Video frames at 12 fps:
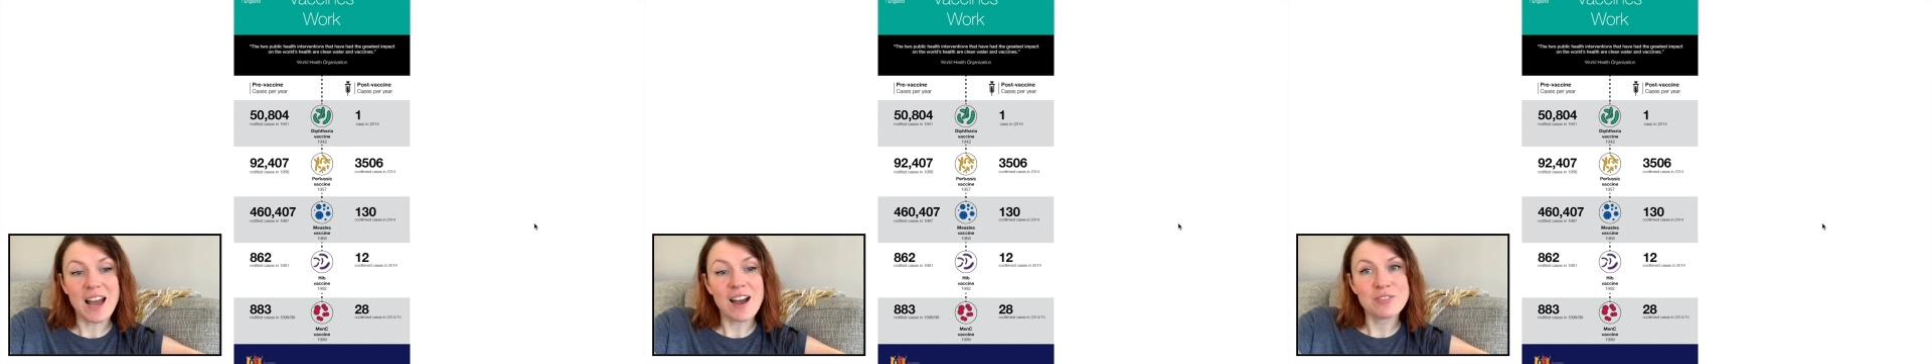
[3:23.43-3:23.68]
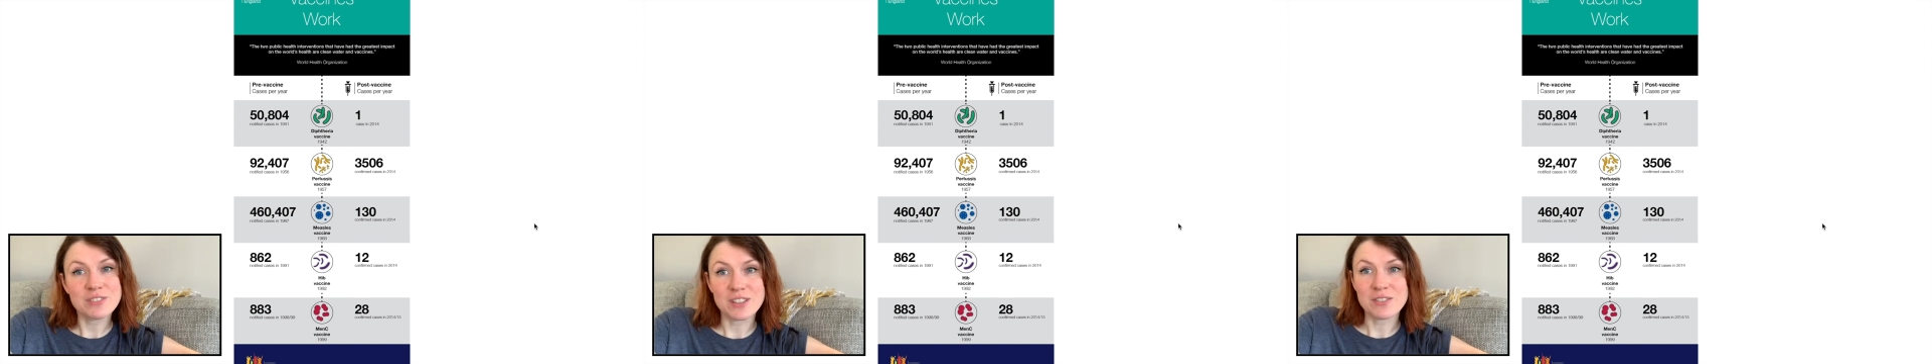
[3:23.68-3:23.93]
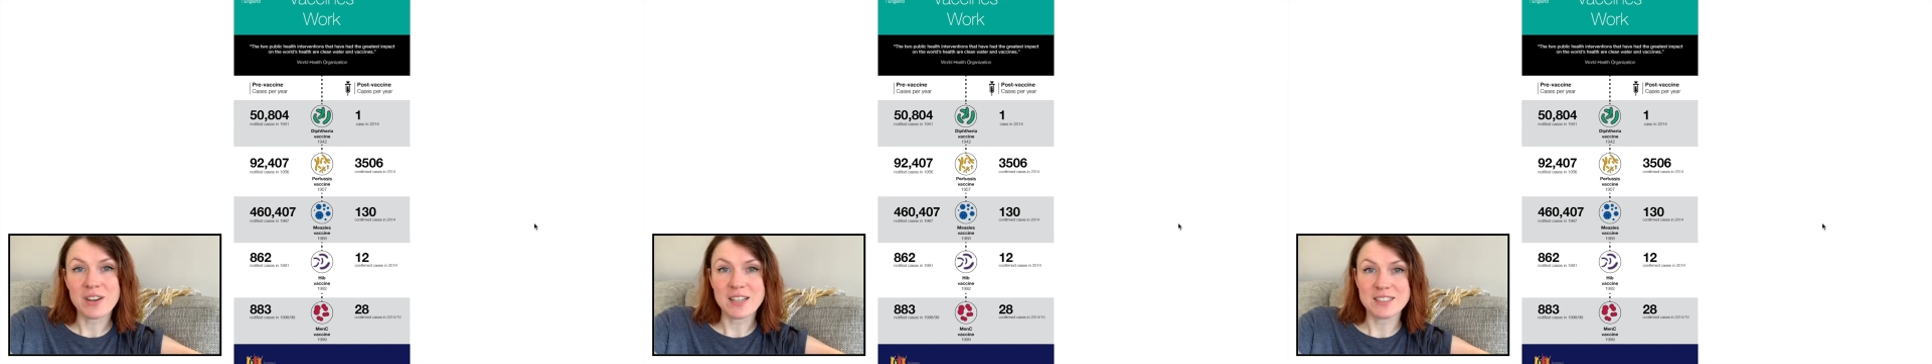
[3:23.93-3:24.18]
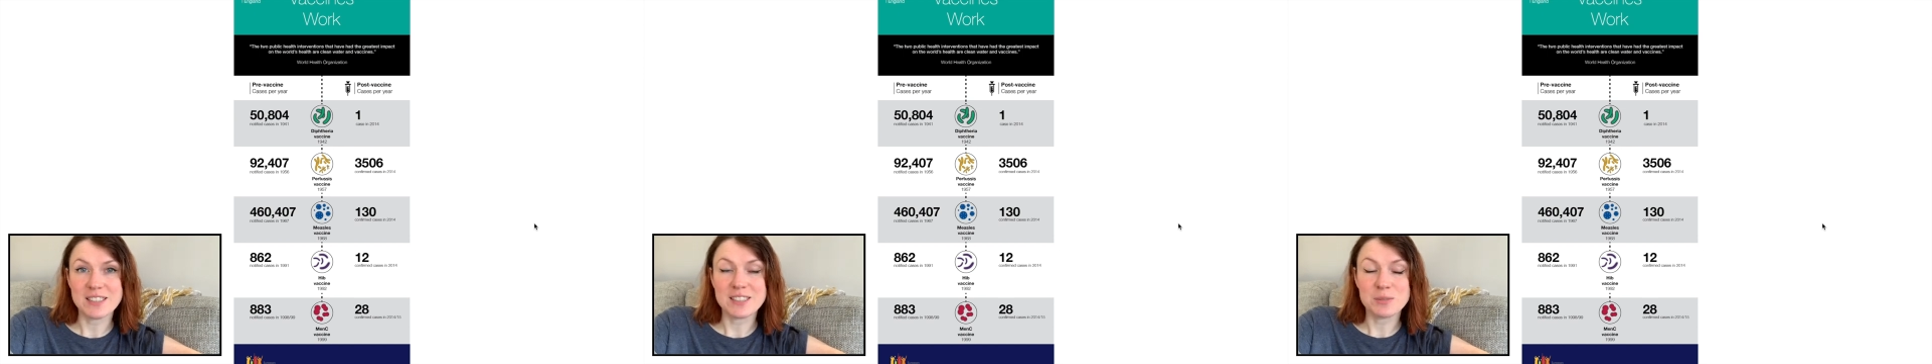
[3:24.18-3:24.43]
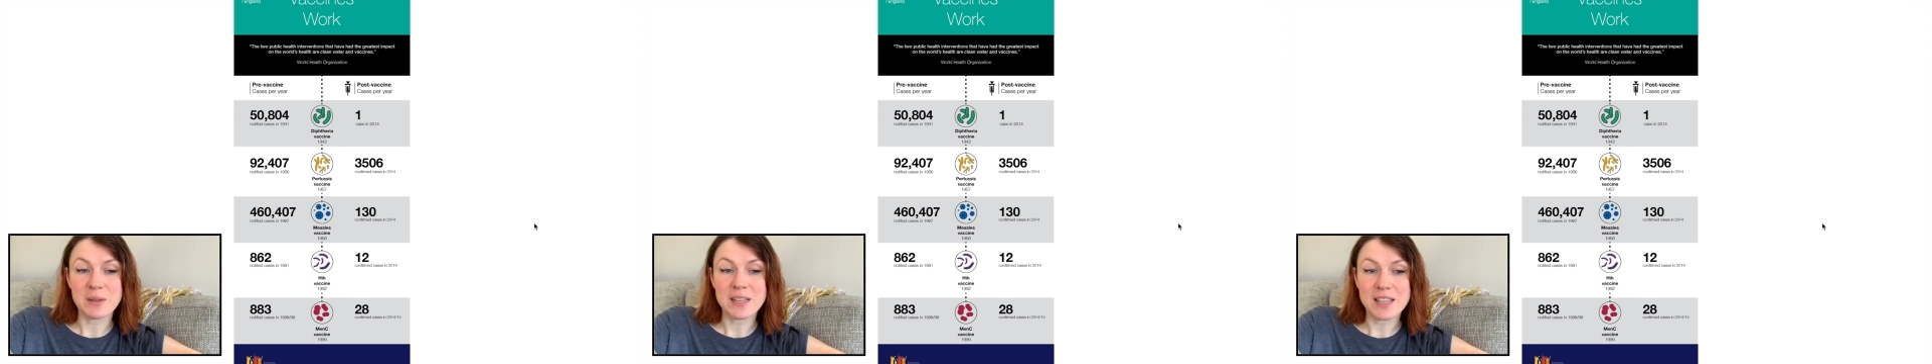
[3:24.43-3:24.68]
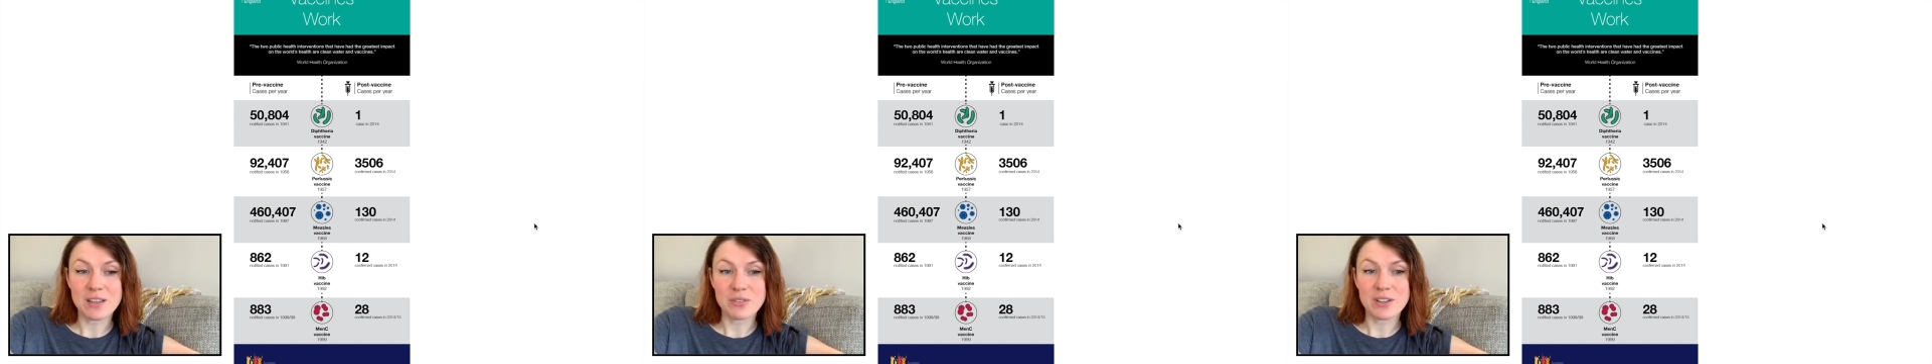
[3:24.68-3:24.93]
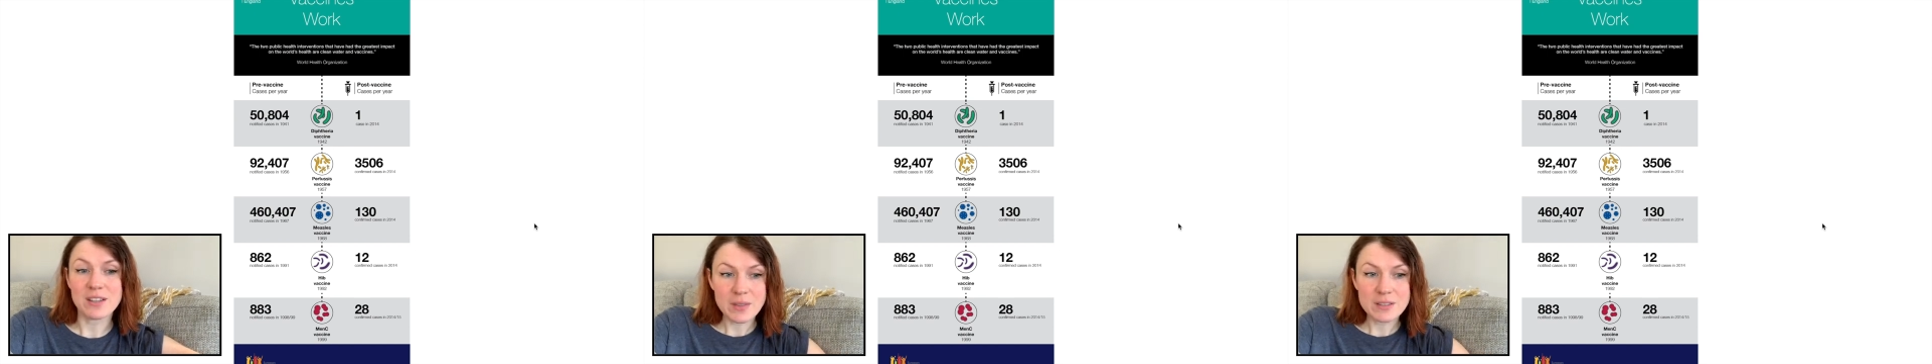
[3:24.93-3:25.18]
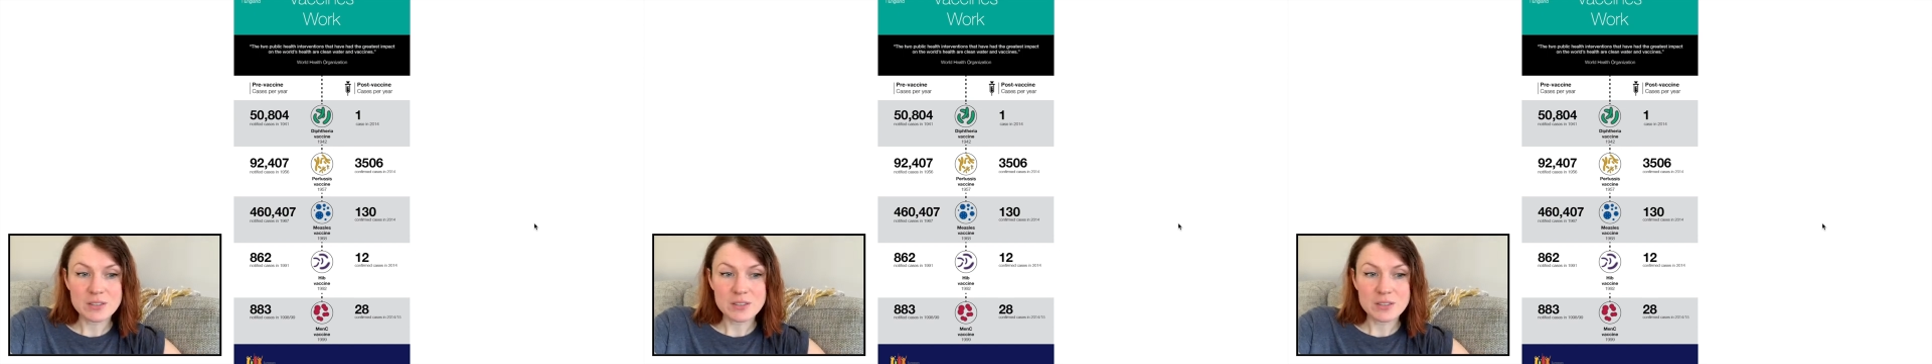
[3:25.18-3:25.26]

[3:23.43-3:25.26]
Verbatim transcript: after the vaccine's been given.